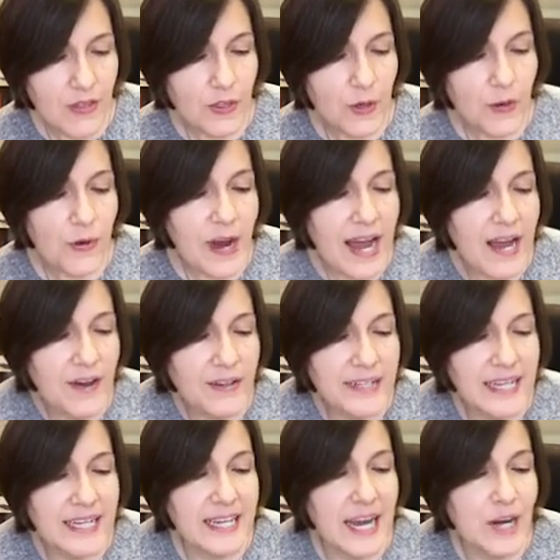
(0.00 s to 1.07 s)
The
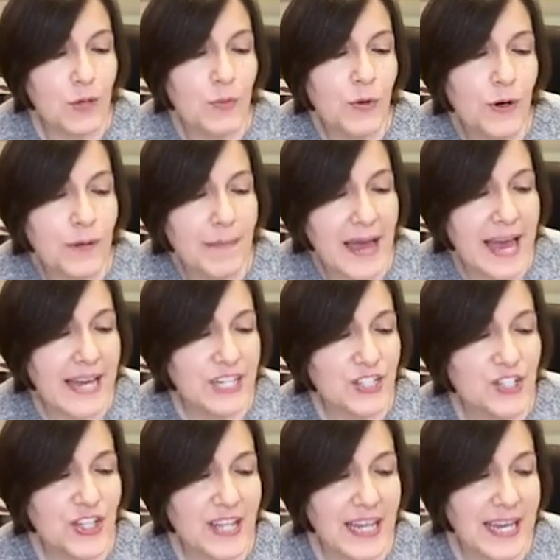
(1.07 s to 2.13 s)
crowd in airport
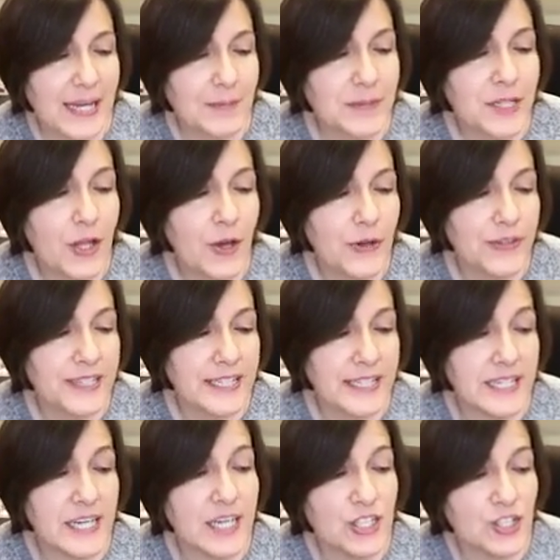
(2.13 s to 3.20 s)
baggage claim clothed
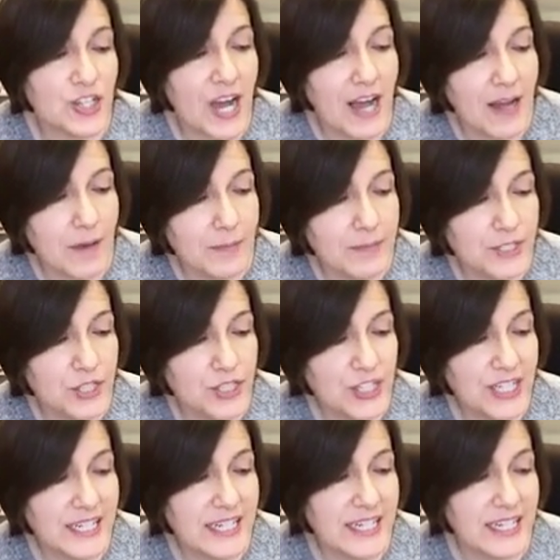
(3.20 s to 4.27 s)
in hijab,
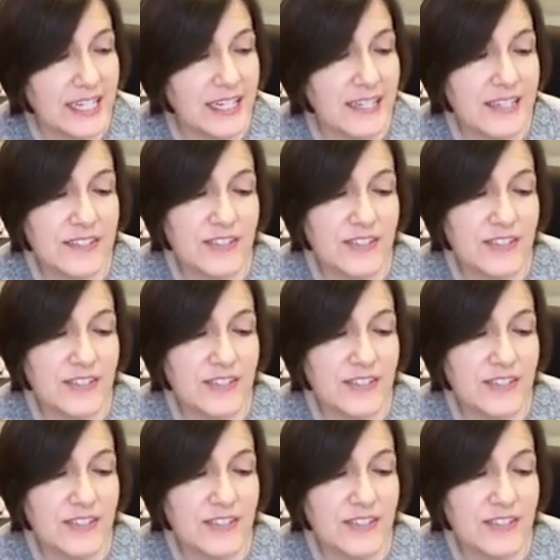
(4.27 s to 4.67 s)
dashiki,